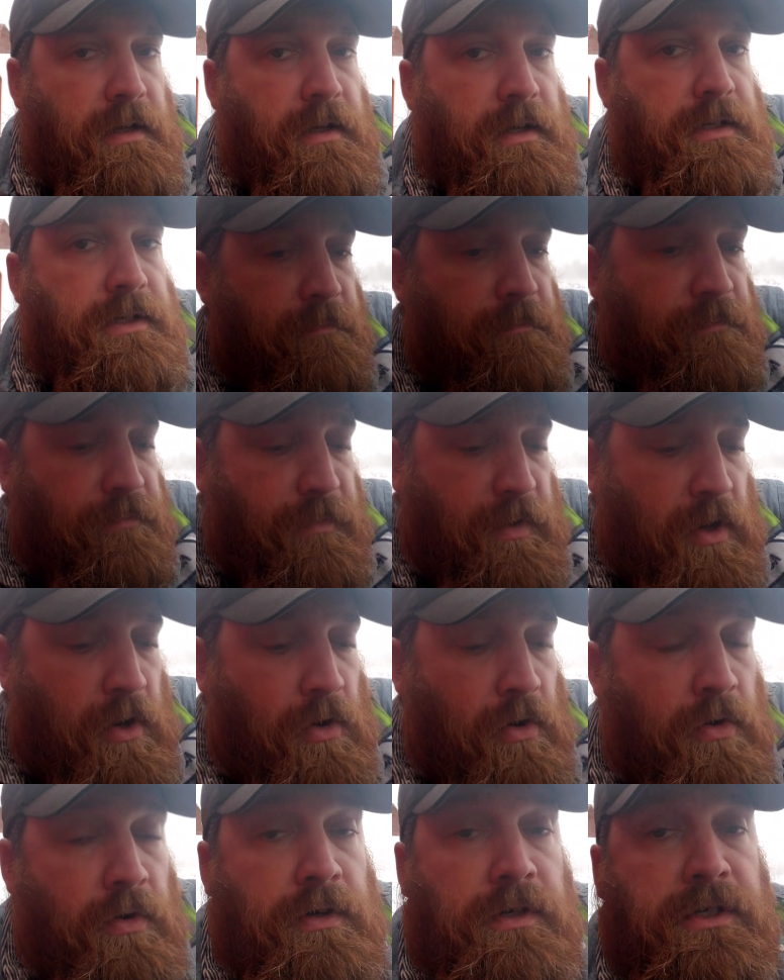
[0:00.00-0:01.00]
So,
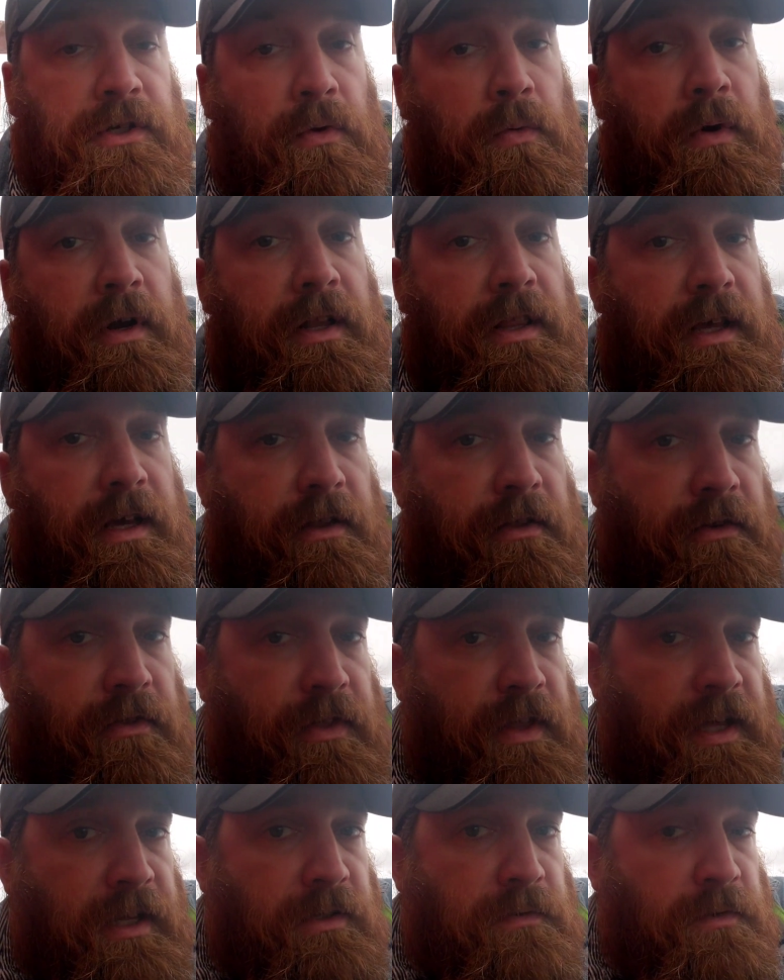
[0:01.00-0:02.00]
and so one of the other
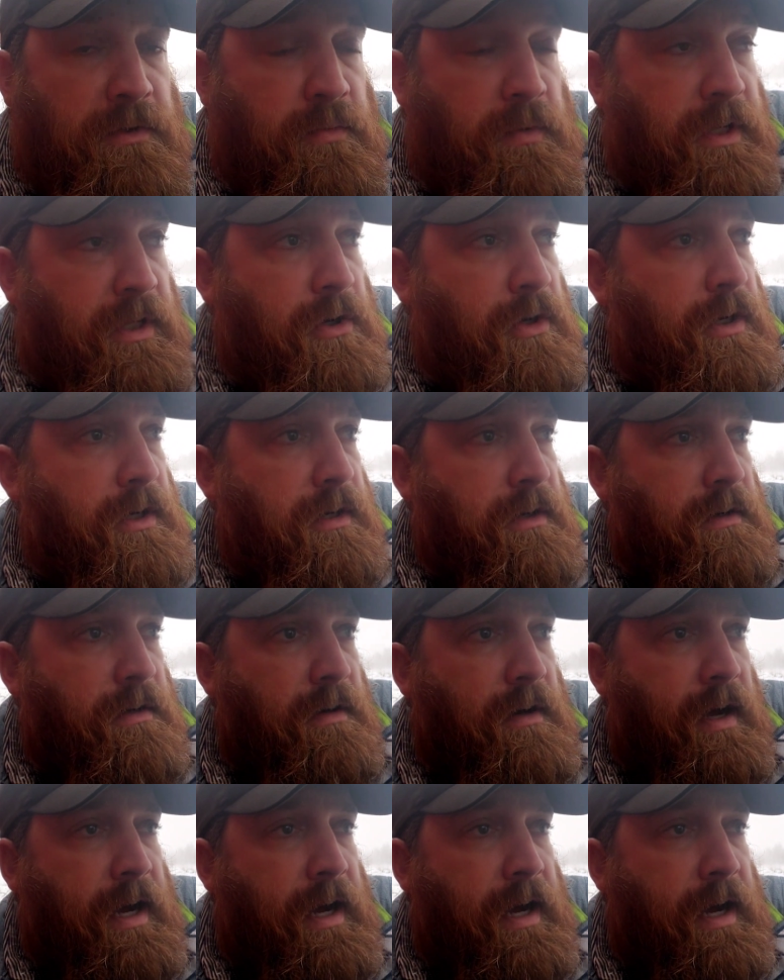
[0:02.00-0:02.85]
things was we couldn't